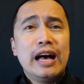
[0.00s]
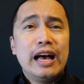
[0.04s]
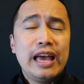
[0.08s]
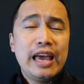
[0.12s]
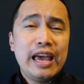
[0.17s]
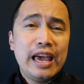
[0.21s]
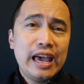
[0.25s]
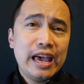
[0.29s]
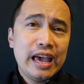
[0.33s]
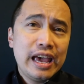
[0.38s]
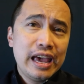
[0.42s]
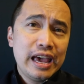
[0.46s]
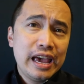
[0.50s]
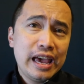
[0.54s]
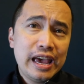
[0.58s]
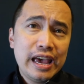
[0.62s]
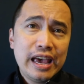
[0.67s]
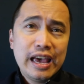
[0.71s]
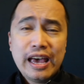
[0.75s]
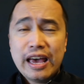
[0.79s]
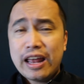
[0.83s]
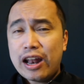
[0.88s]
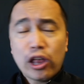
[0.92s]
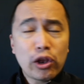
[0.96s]

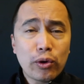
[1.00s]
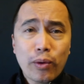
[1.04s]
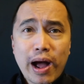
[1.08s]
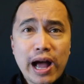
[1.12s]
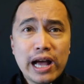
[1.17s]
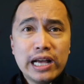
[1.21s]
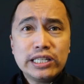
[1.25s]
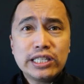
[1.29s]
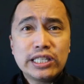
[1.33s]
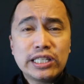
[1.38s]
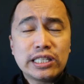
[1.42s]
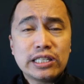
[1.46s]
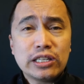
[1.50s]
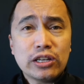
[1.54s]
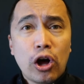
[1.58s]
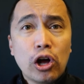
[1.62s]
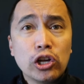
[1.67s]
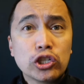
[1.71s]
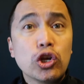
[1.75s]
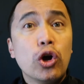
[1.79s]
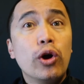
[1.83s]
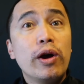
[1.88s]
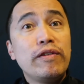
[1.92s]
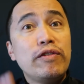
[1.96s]
And otherwise,
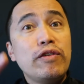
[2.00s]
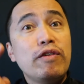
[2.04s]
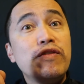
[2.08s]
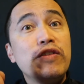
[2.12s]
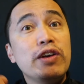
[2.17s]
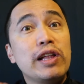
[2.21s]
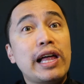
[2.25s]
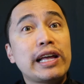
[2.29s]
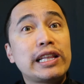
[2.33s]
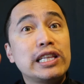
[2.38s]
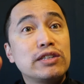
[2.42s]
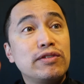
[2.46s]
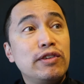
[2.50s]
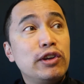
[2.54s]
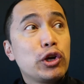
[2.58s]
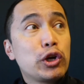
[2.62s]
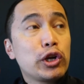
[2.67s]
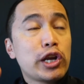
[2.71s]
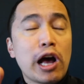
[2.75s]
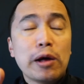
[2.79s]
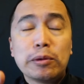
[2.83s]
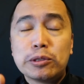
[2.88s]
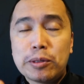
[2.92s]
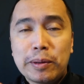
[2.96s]
also, if you feel like this
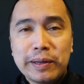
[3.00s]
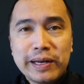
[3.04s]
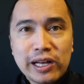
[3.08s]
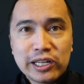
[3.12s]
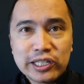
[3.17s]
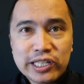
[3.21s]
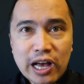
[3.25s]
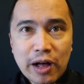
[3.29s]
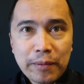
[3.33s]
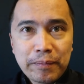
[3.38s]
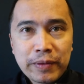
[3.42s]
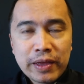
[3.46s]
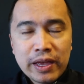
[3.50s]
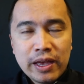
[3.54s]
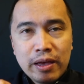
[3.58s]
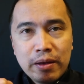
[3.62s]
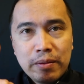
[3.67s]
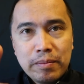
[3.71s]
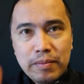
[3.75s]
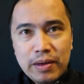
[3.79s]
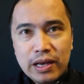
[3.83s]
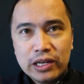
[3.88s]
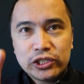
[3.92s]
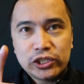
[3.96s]
video could help somebody else out,
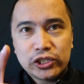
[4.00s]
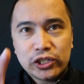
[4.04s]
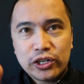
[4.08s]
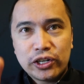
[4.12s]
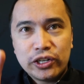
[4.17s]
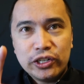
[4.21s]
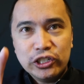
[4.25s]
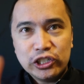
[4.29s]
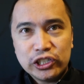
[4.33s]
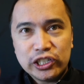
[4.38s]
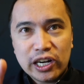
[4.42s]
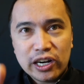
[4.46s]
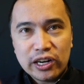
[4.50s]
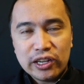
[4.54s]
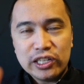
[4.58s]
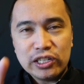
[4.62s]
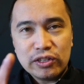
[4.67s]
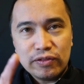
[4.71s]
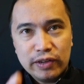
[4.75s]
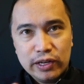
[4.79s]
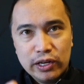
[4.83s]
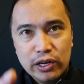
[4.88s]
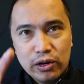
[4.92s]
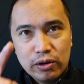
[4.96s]
make sure you share
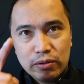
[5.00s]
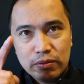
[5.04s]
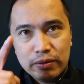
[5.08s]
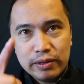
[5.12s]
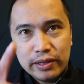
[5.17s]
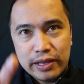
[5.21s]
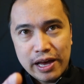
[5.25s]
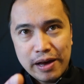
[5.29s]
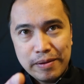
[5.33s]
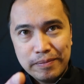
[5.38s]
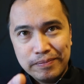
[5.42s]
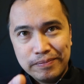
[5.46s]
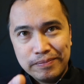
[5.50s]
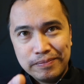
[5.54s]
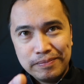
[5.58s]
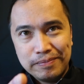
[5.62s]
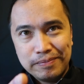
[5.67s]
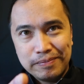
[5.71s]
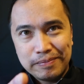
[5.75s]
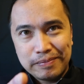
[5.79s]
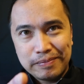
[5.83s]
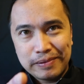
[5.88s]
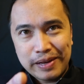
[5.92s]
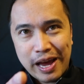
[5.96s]
this video with them,
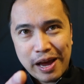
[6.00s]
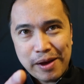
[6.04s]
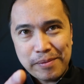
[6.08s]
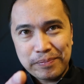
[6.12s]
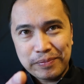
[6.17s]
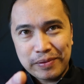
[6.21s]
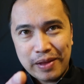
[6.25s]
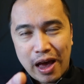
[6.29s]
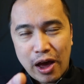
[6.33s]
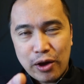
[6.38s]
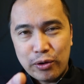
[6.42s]
okay?